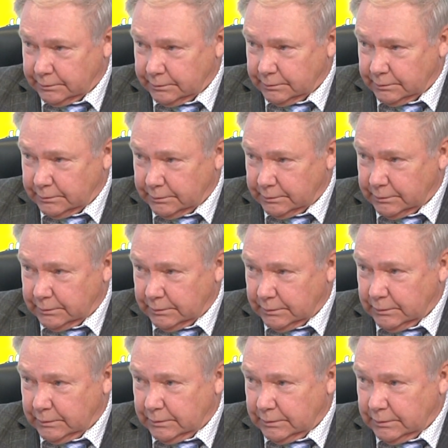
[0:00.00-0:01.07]

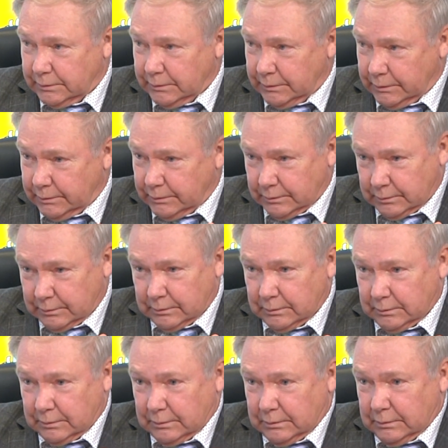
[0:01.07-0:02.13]

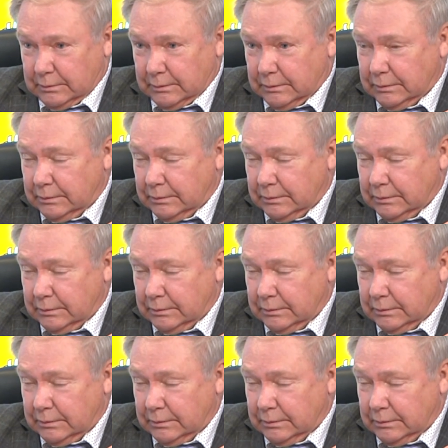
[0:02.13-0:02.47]
Nobody speaks.